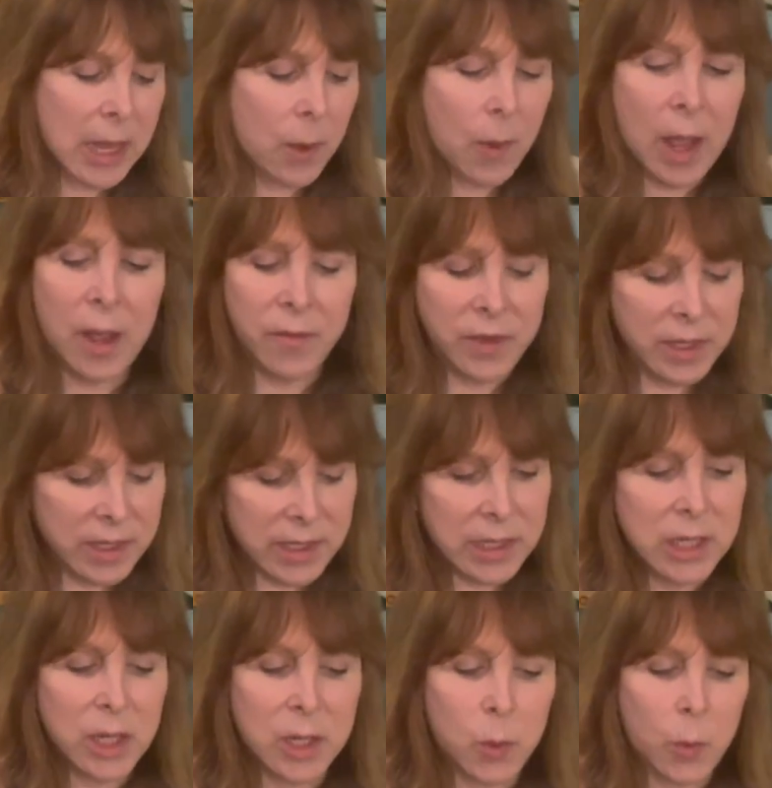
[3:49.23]
Now,
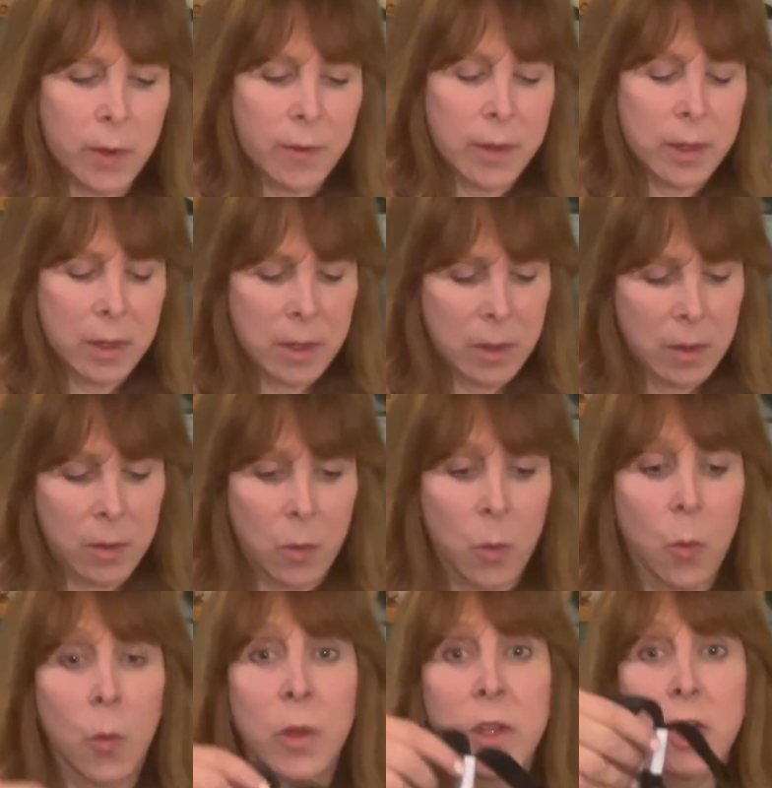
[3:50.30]
obviously, you can wear it
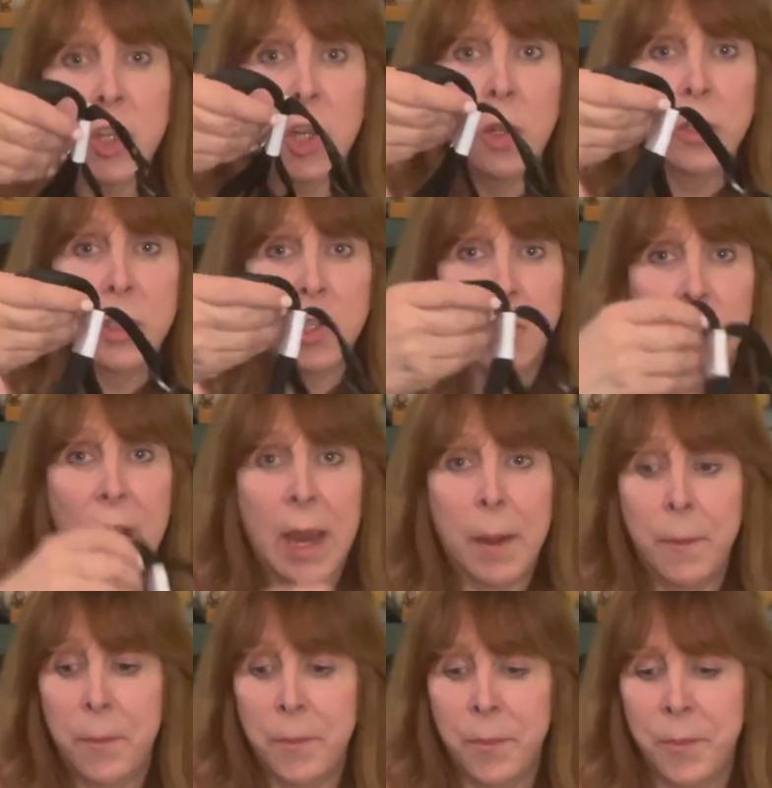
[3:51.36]
with the shoulder
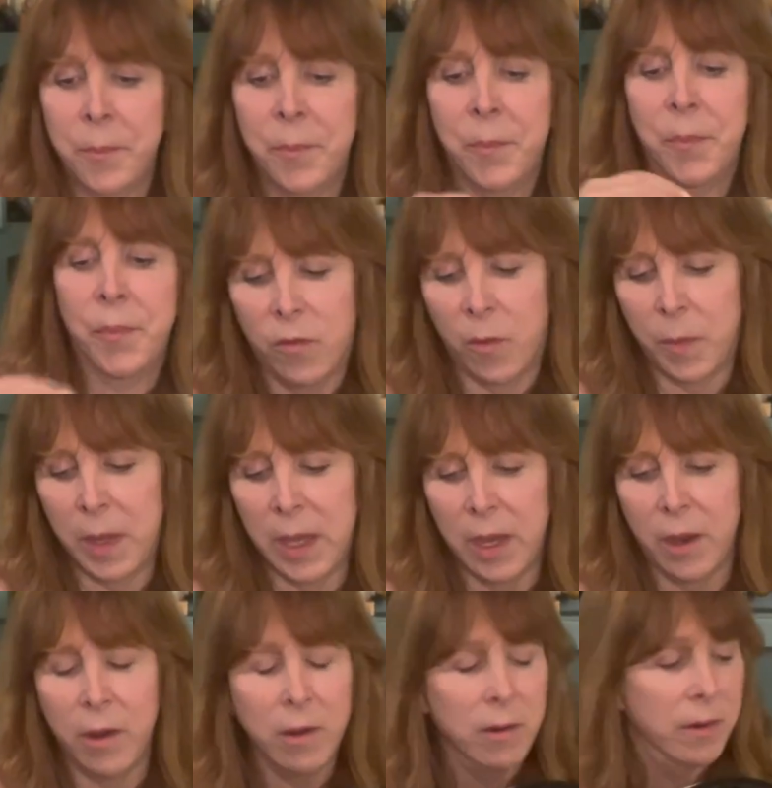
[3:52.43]
strap from
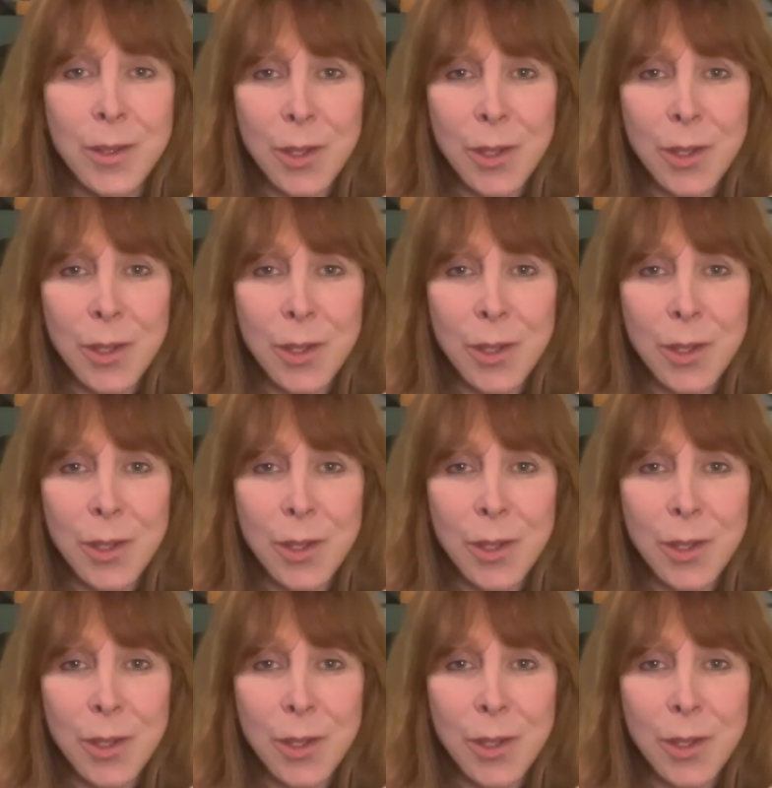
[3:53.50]
here.